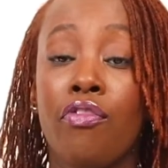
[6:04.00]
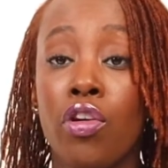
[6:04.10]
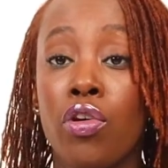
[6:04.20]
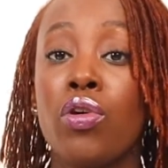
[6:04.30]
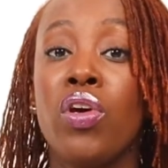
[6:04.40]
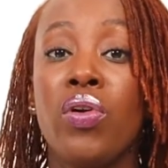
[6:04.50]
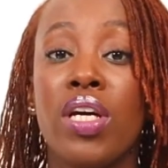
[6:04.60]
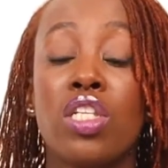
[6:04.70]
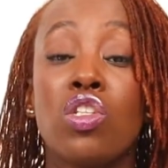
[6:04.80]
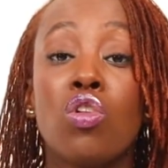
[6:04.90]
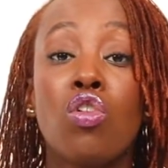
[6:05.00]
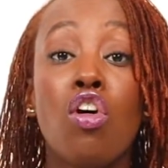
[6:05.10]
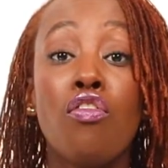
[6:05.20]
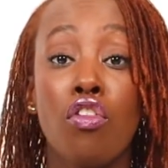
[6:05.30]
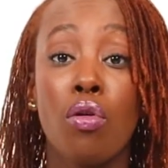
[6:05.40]
for you is to
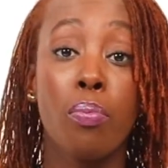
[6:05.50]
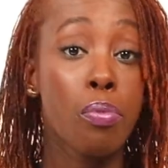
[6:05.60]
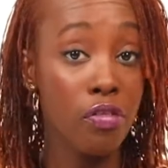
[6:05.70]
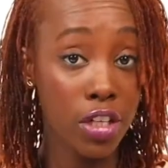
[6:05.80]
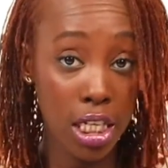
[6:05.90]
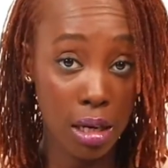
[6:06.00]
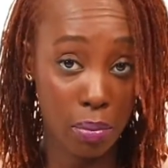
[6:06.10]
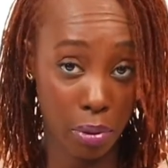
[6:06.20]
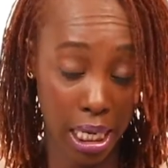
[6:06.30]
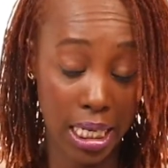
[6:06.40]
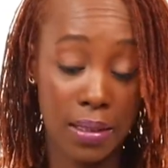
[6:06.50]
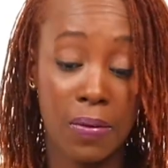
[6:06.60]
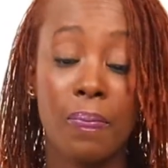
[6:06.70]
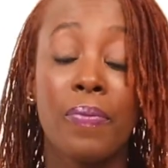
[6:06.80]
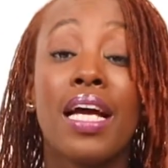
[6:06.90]
go for professional brand
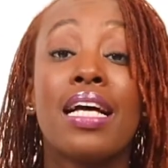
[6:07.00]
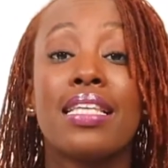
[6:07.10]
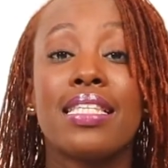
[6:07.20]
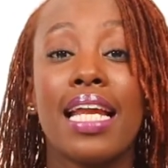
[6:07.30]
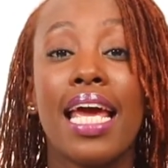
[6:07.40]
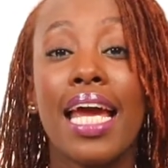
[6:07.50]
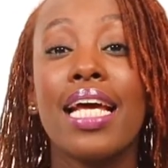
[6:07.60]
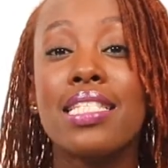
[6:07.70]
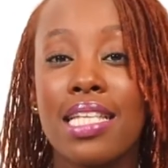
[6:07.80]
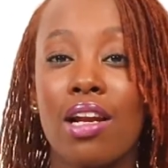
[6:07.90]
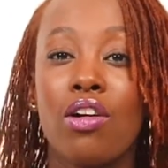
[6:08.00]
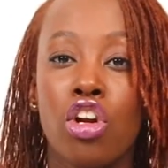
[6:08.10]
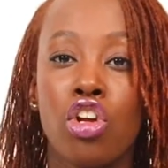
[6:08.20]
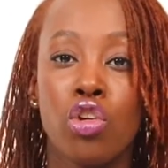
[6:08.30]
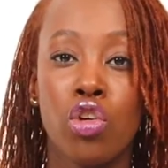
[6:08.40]
that hair
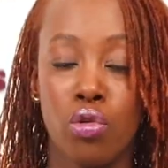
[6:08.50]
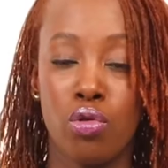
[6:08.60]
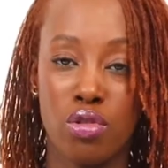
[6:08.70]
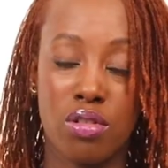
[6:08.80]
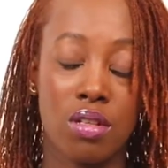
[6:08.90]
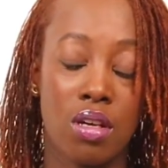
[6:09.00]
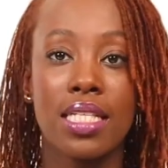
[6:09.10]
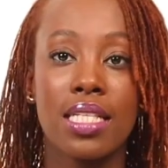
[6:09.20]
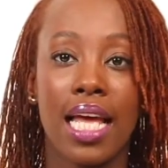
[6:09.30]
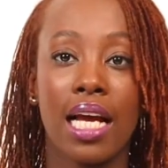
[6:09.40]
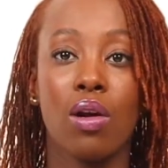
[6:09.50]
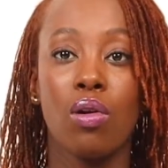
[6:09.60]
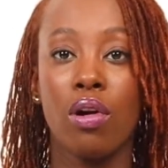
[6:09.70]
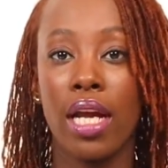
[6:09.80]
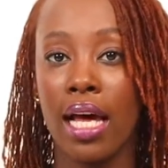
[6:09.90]
salon use. It's like
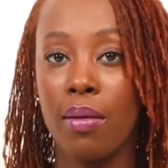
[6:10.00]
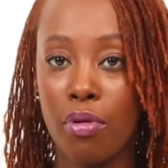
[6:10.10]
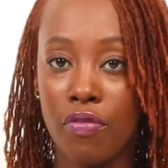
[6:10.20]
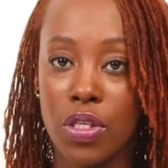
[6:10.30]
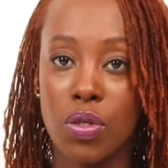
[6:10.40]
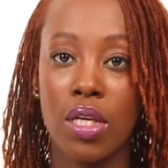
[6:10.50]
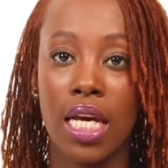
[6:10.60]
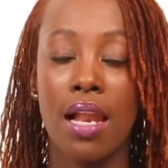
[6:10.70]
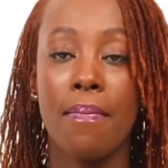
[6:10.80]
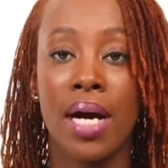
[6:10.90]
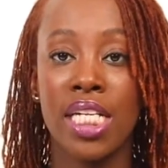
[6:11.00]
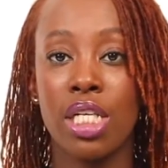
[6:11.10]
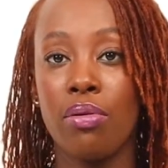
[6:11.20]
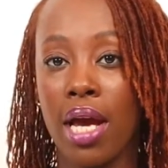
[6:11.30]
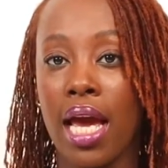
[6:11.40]
L'Oreal, Professionnel,
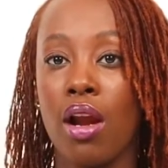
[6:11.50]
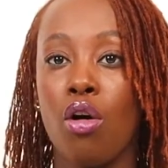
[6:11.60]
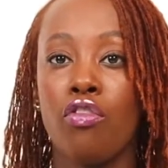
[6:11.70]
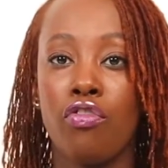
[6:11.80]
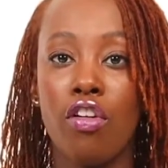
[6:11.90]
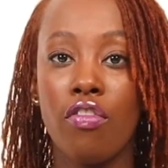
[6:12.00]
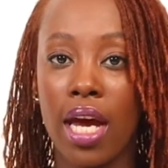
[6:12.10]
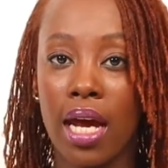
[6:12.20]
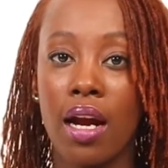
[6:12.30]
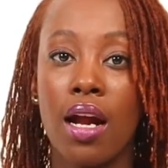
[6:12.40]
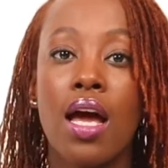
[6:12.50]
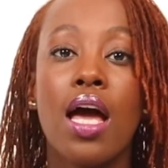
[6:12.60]
Naturels or Couleur.